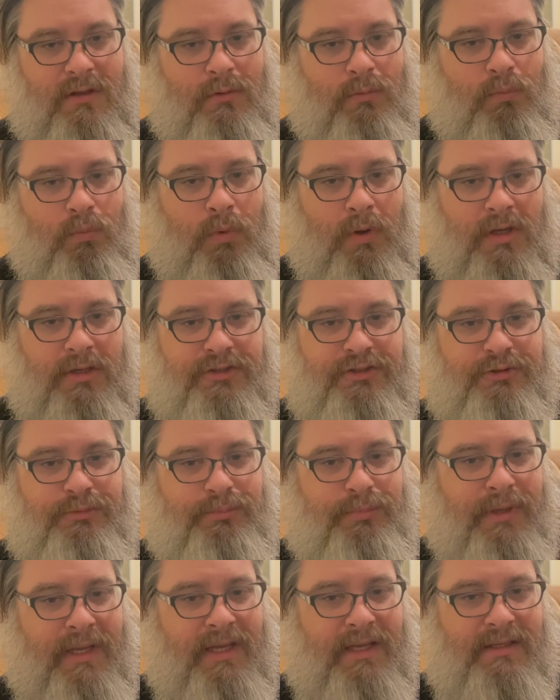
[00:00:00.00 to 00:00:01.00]

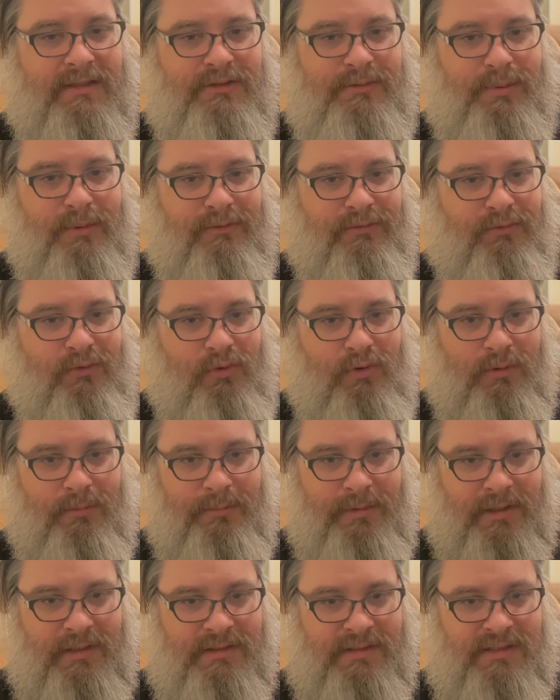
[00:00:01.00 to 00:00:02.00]
watch bands perform,
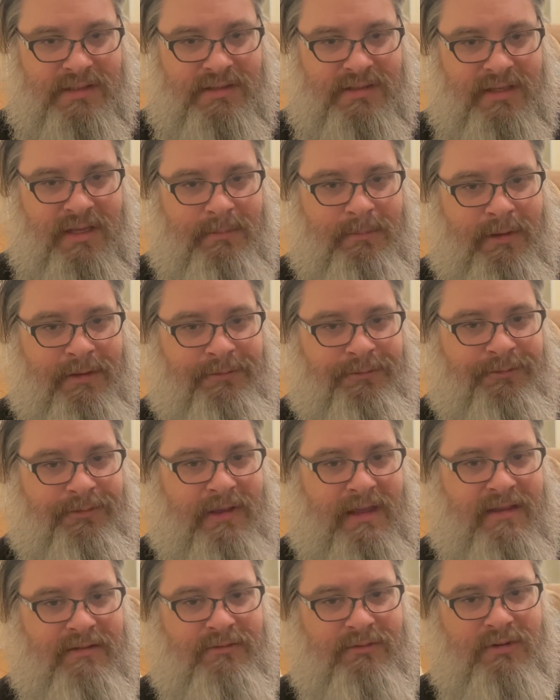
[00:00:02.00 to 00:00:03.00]
because it's like my
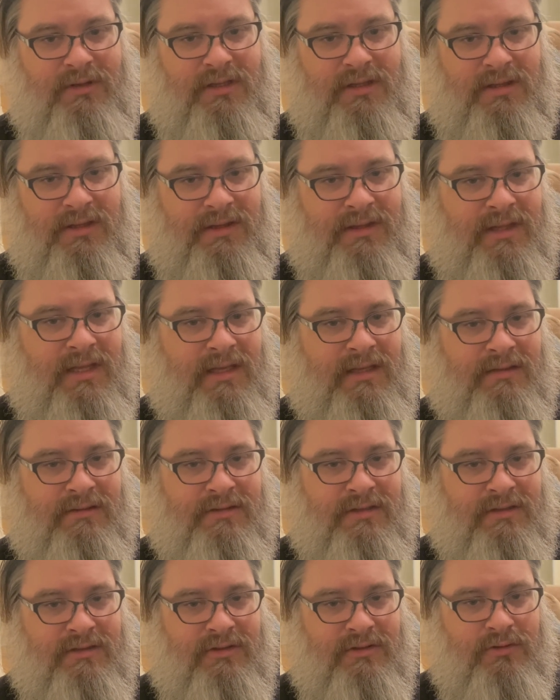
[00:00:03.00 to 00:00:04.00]
favorite thing
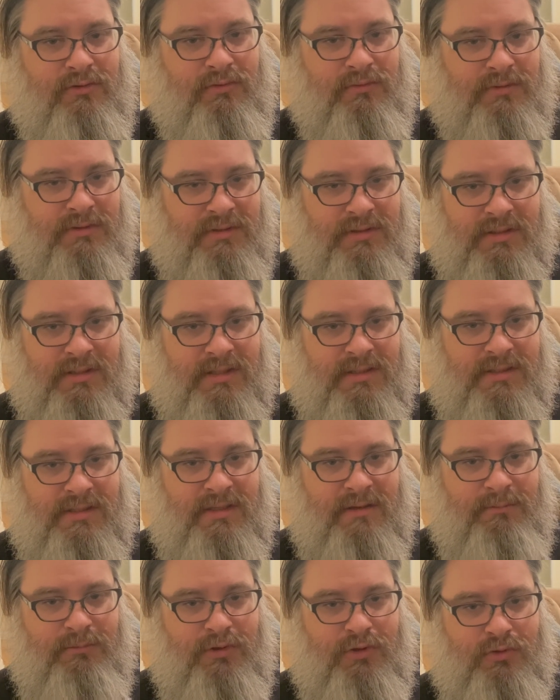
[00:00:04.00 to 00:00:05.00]
to do is
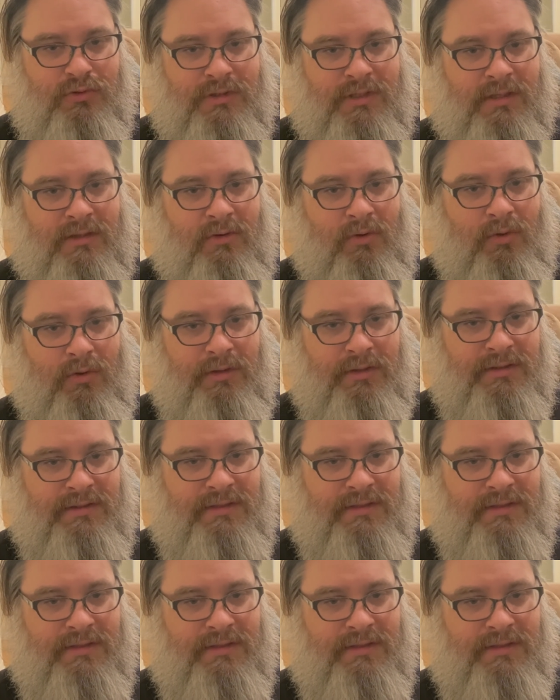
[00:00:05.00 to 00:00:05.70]
listen to music all the